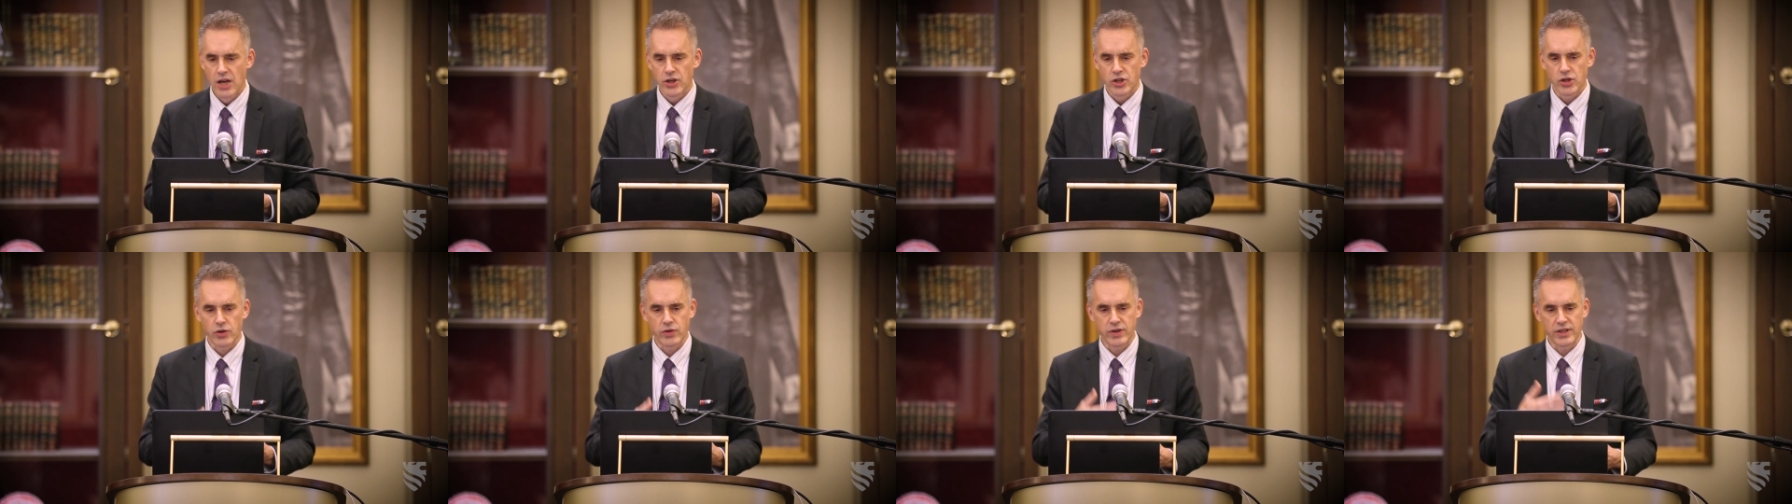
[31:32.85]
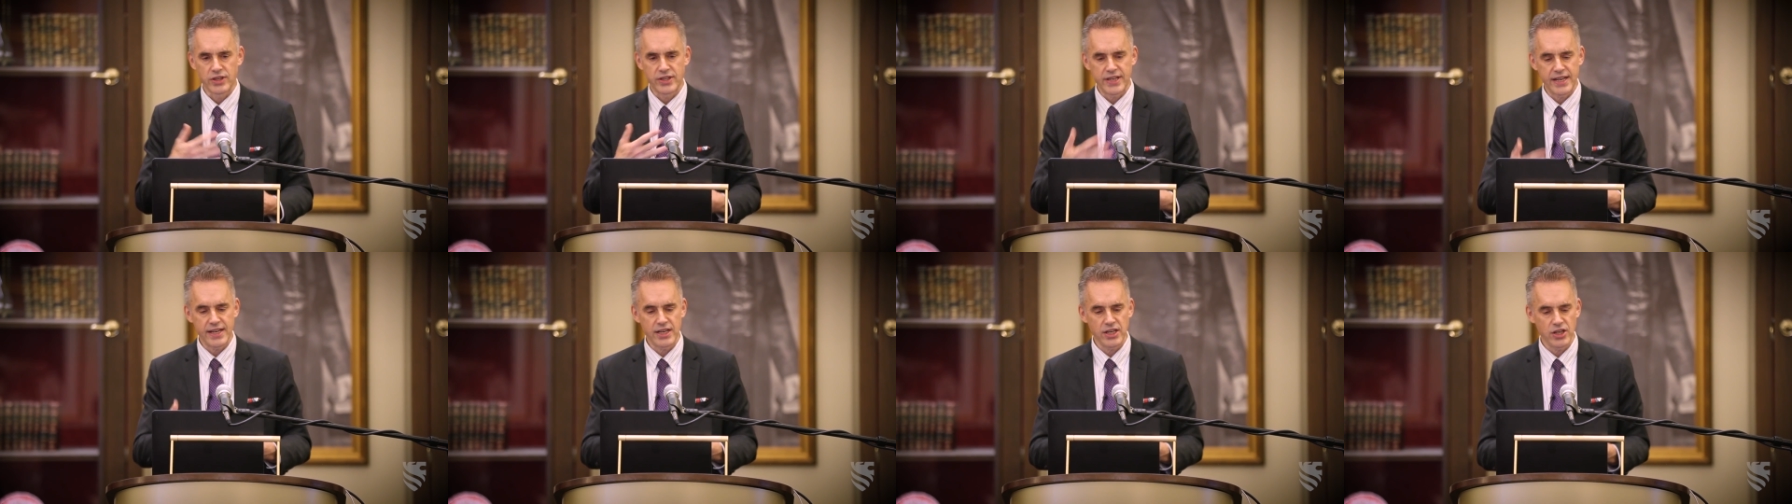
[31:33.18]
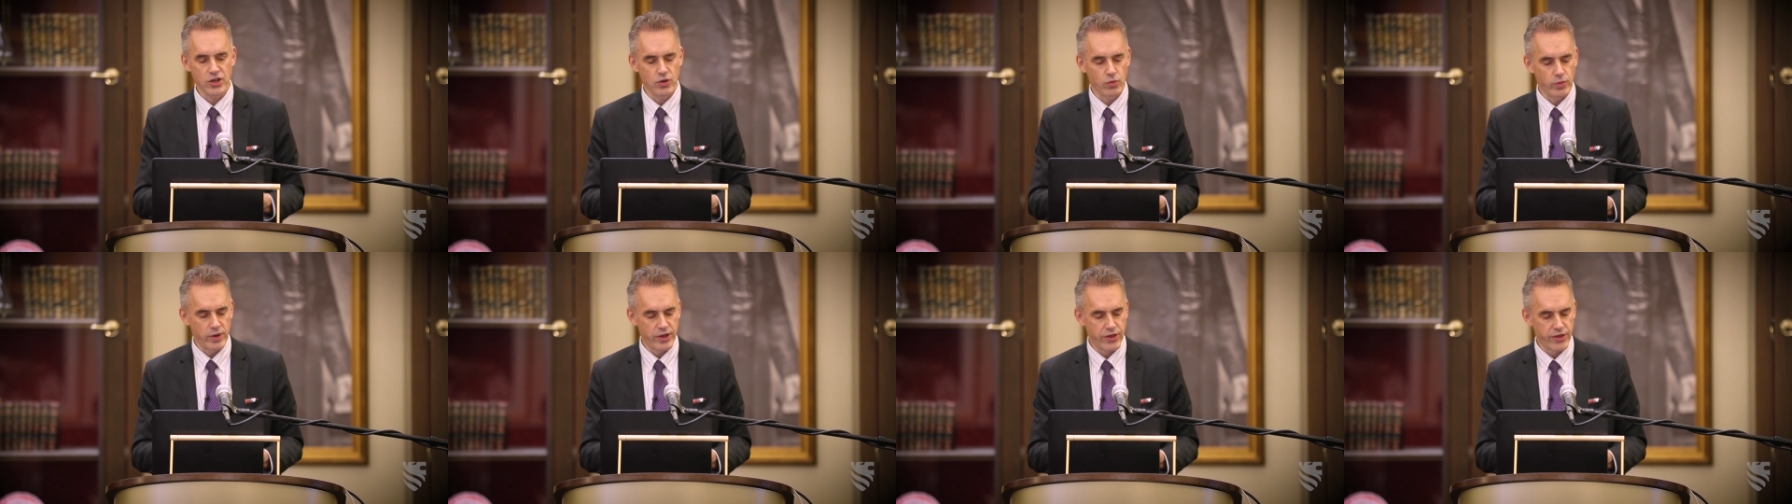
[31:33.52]
to
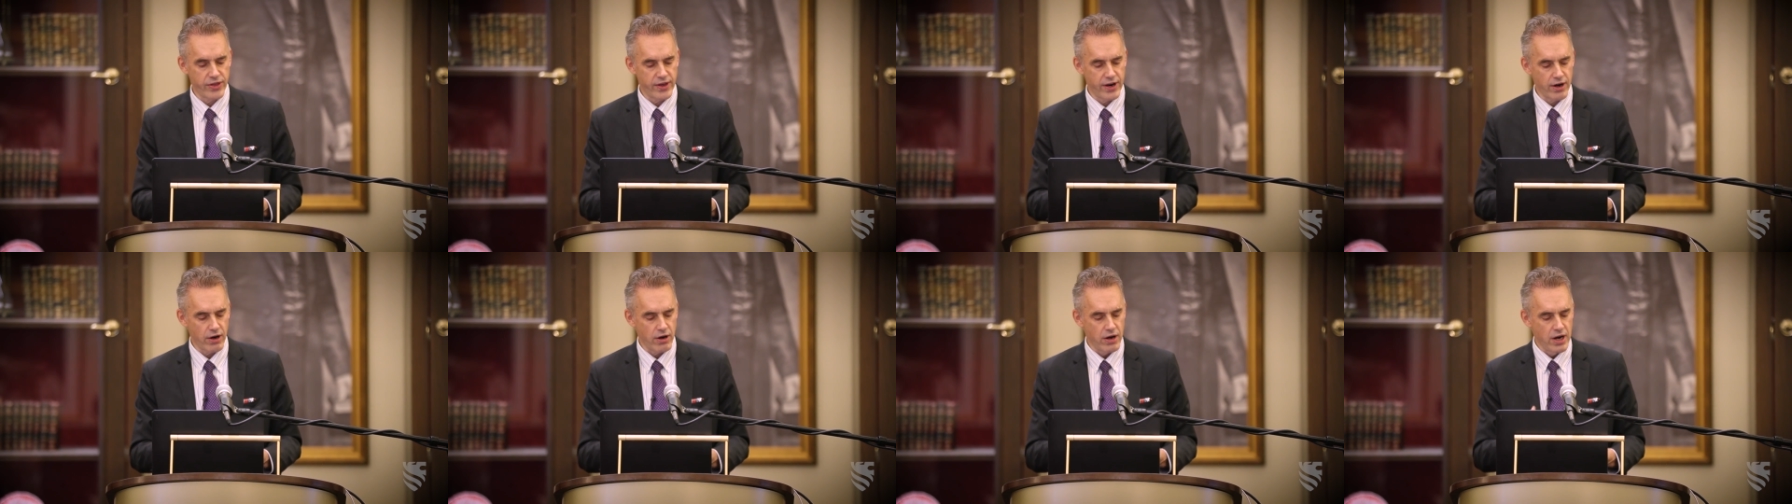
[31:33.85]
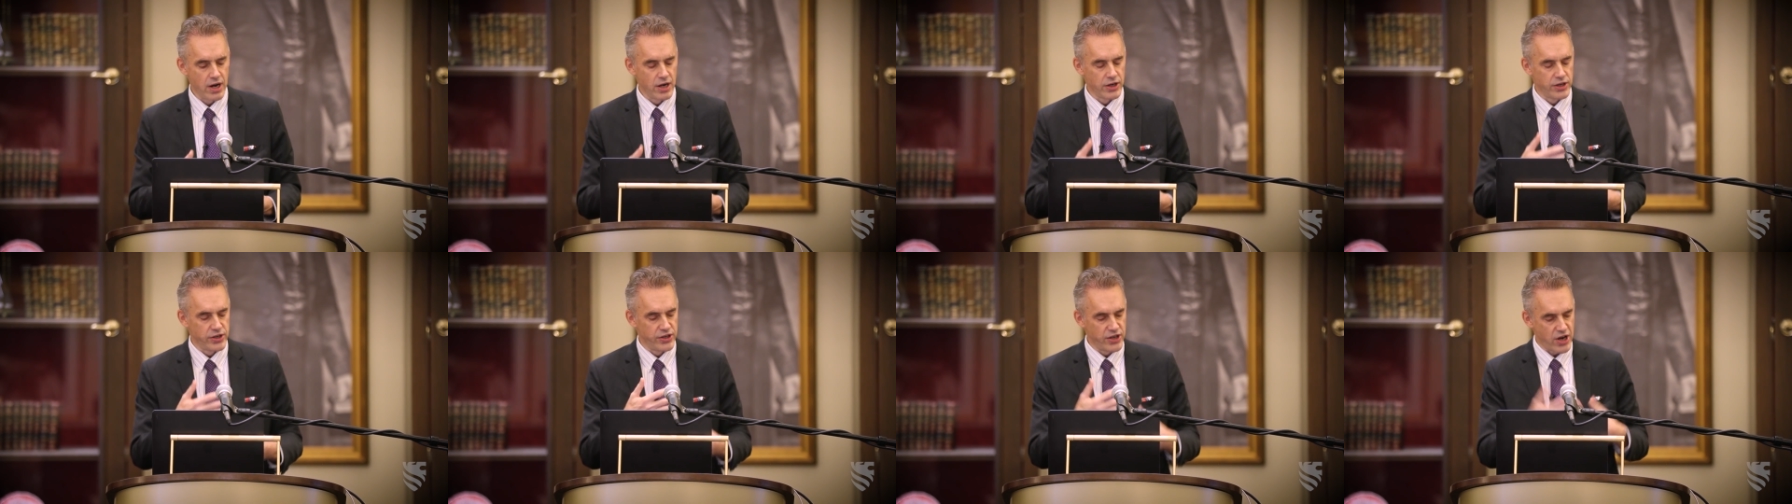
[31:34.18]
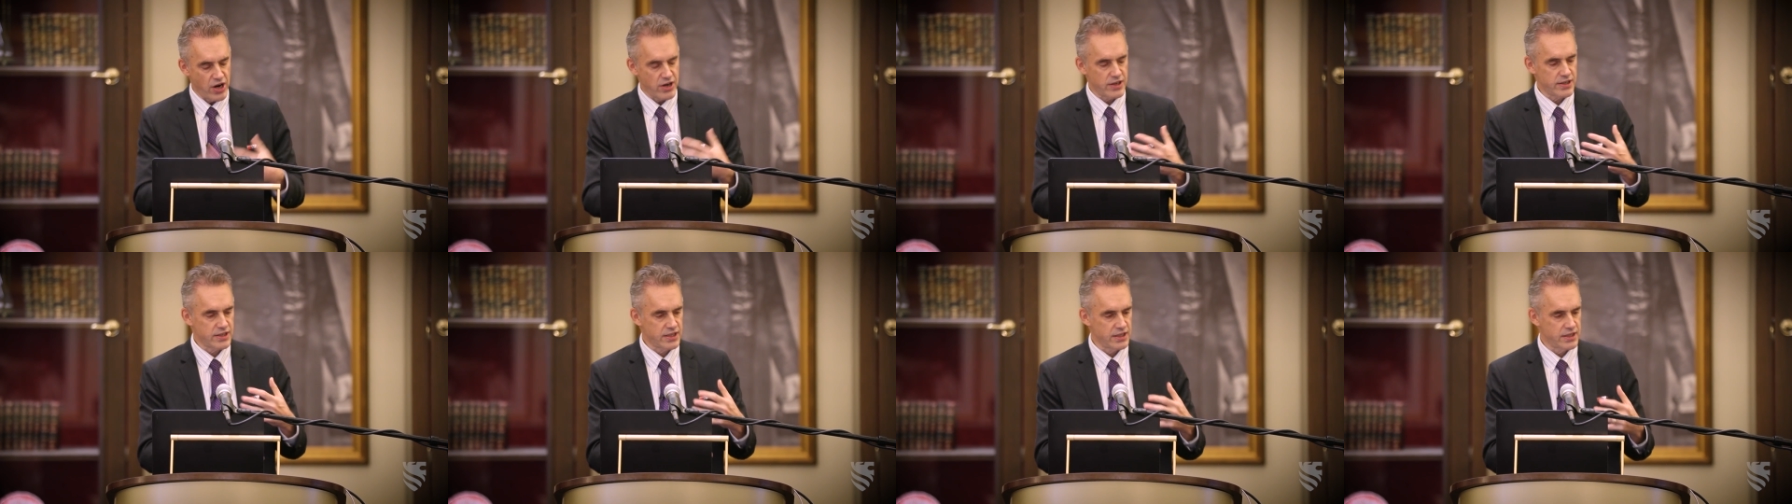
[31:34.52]
continue with their
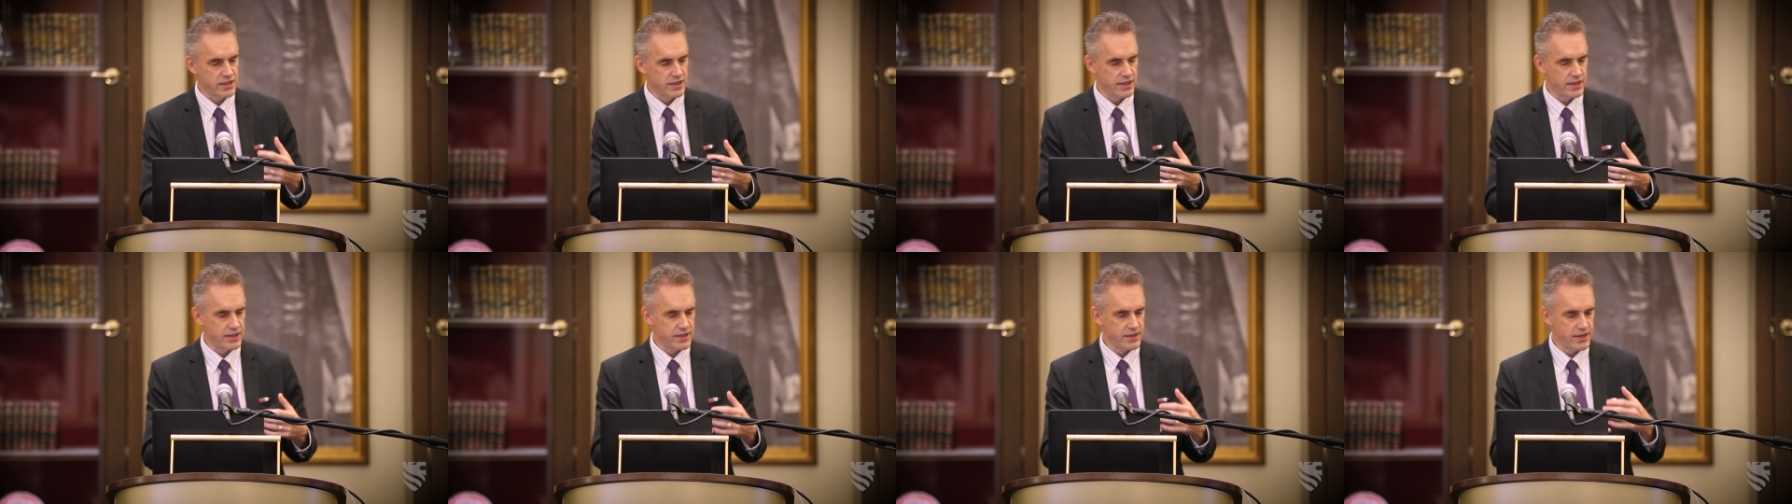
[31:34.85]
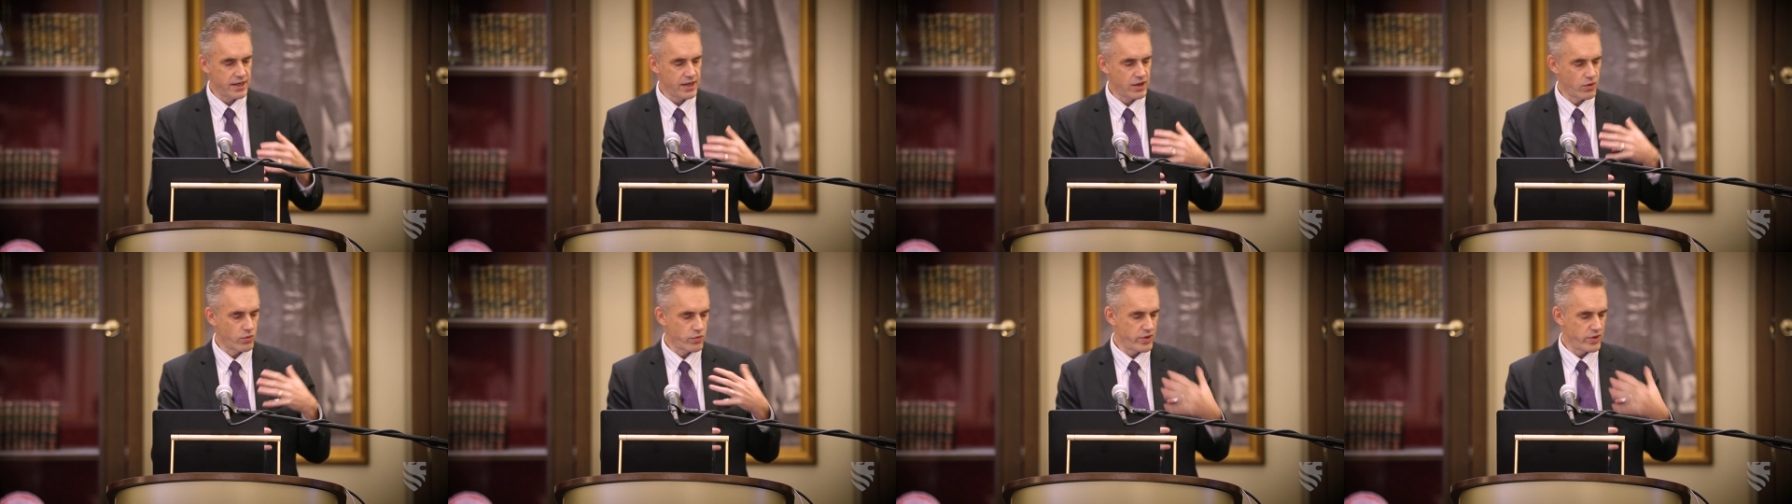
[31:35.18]
narcissistic,